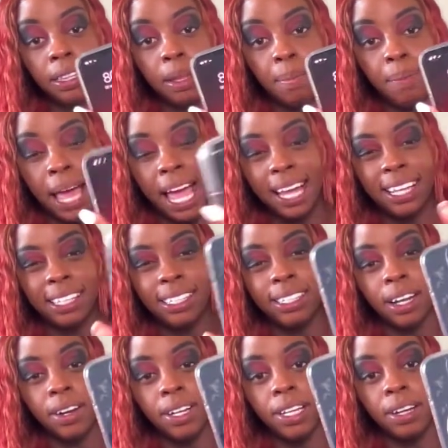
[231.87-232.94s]
The back is
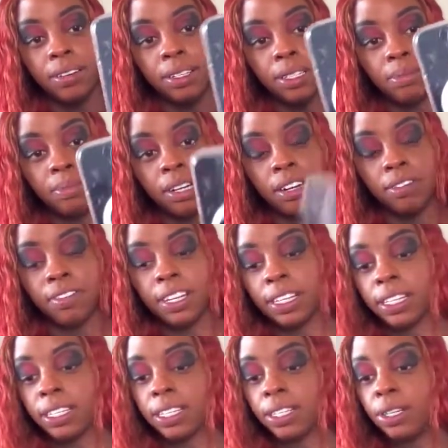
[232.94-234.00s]
dirty on this motherfucker,
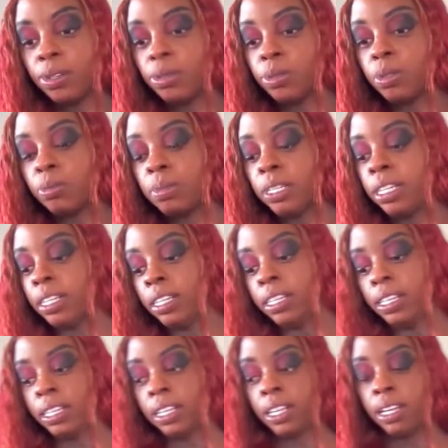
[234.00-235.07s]
excuse me.
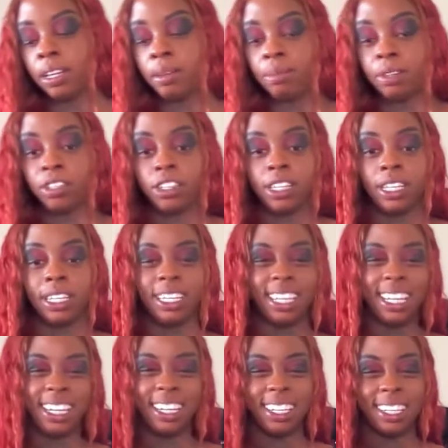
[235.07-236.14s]
But shit,
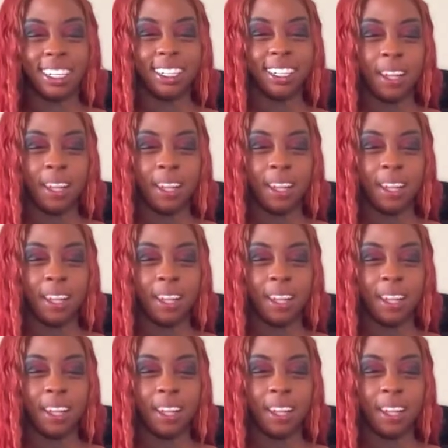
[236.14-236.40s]
yeah.